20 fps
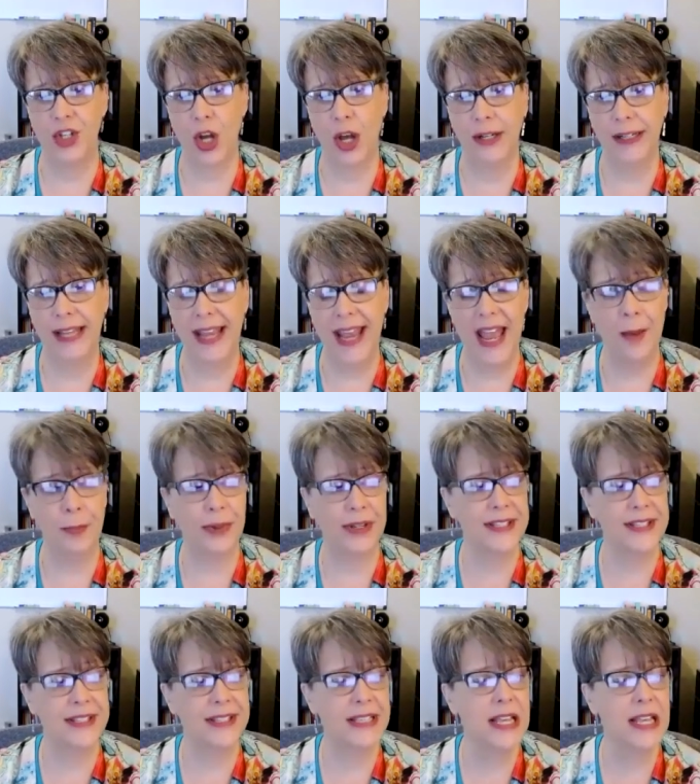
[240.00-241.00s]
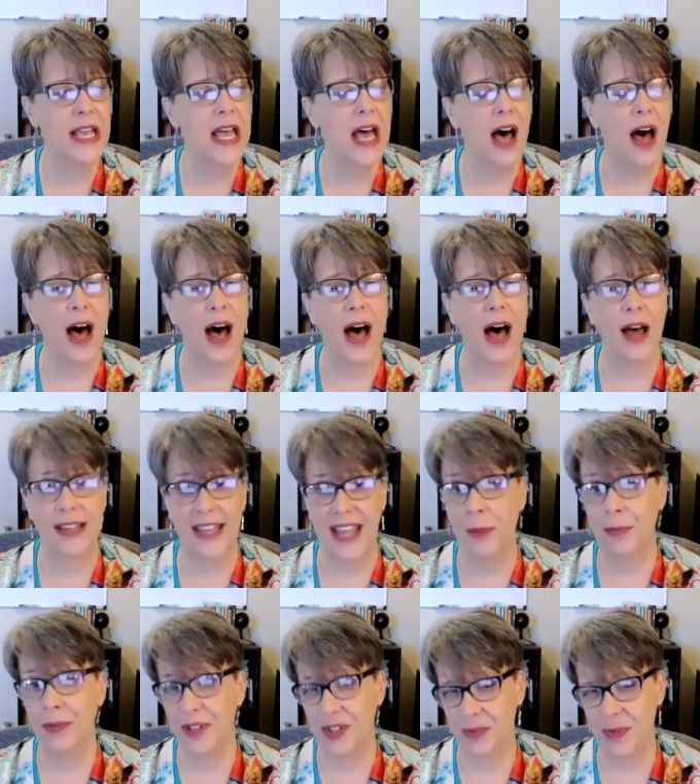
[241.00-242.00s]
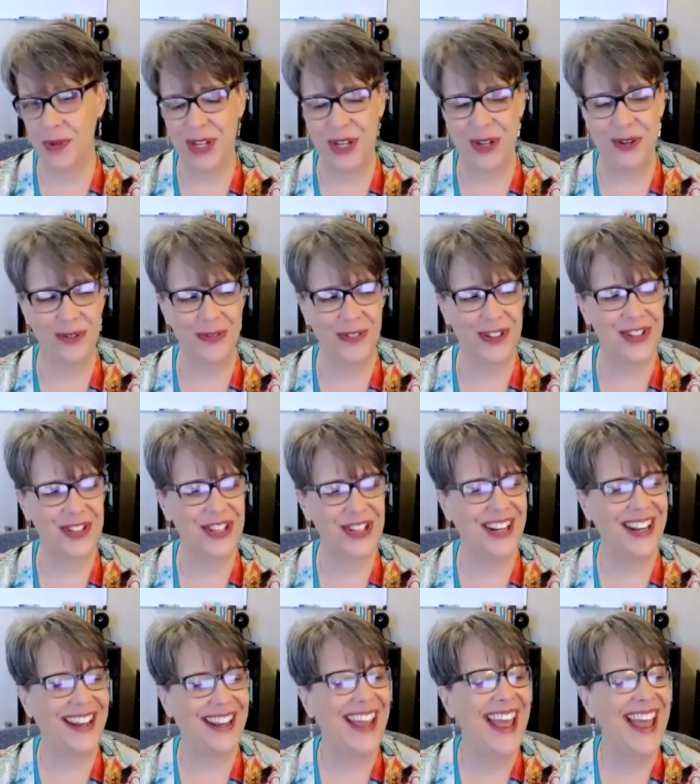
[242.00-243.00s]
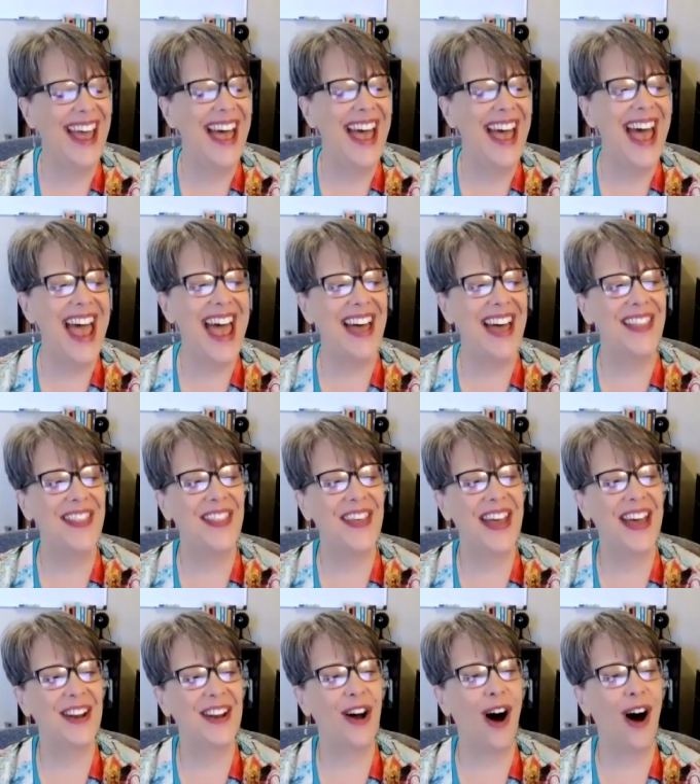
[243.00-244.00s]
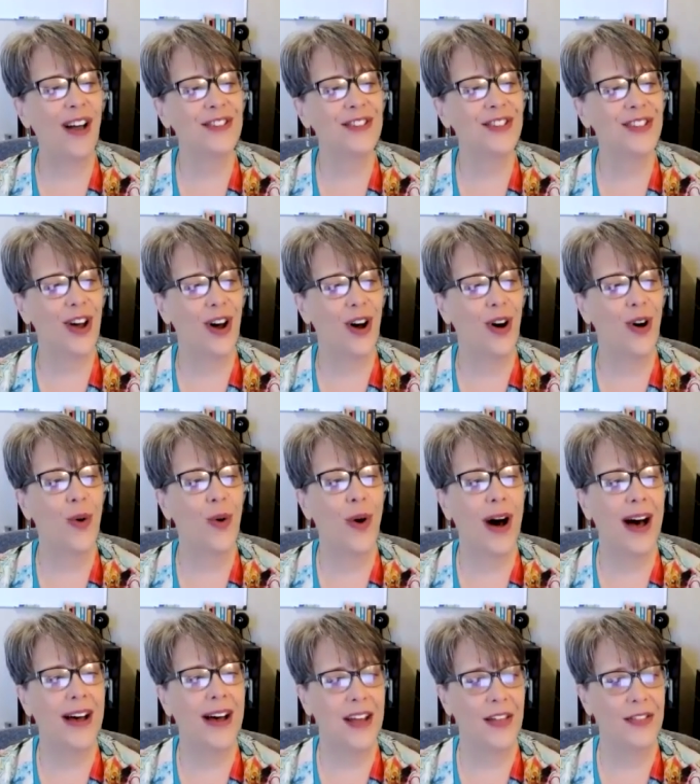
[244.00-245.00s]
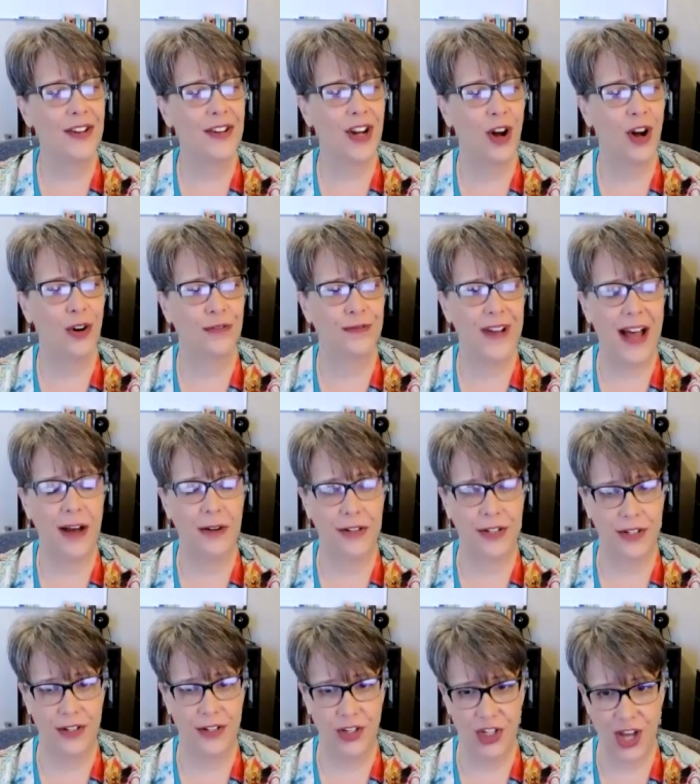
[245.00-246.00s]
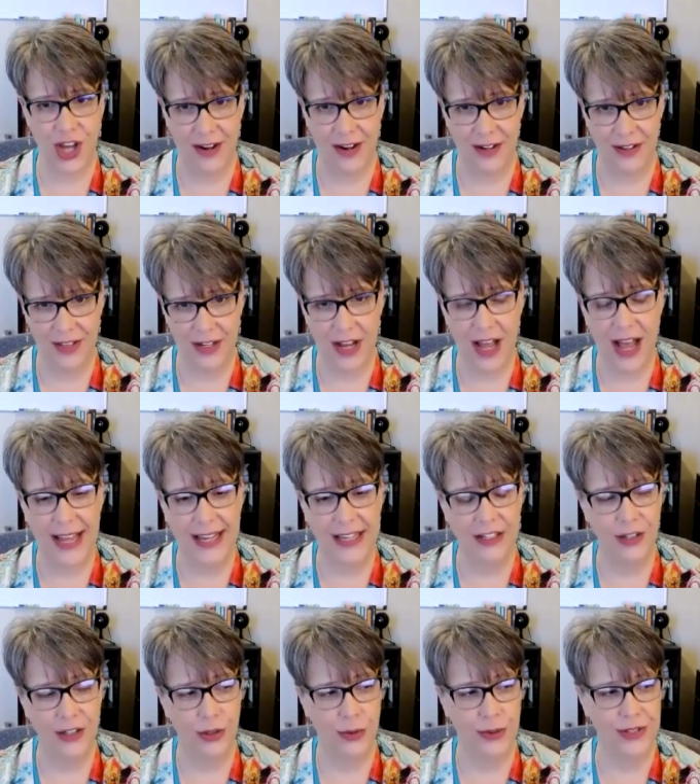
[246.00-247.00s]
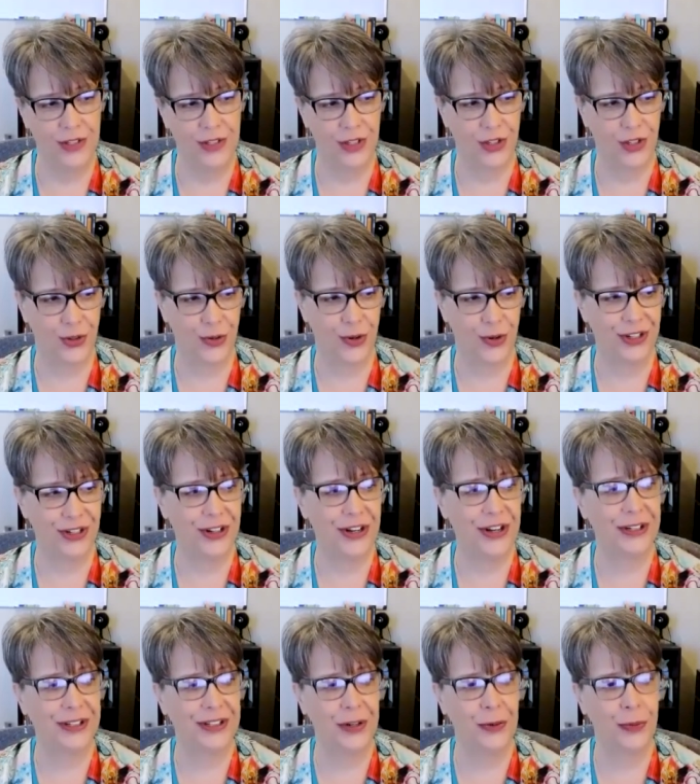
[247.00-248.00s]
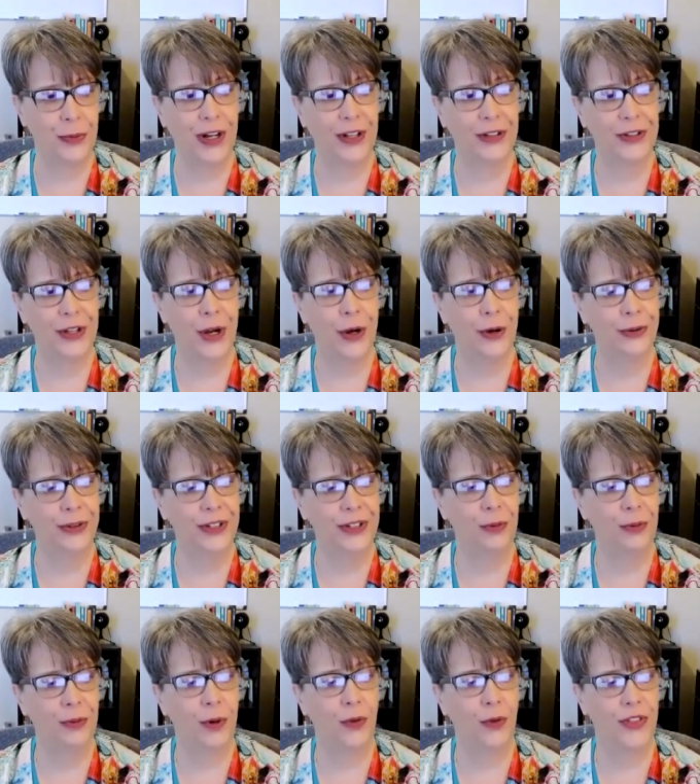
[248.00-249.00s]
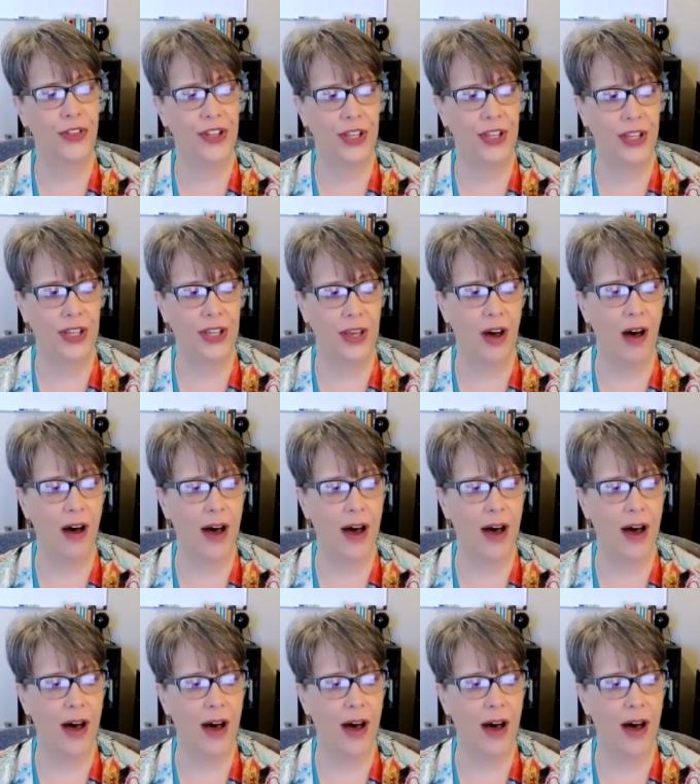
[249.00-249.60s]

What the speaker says: on campus, campus being university. And then also another co-founder, Jonathan Haidt, who is extraordinarily well known. He wrote he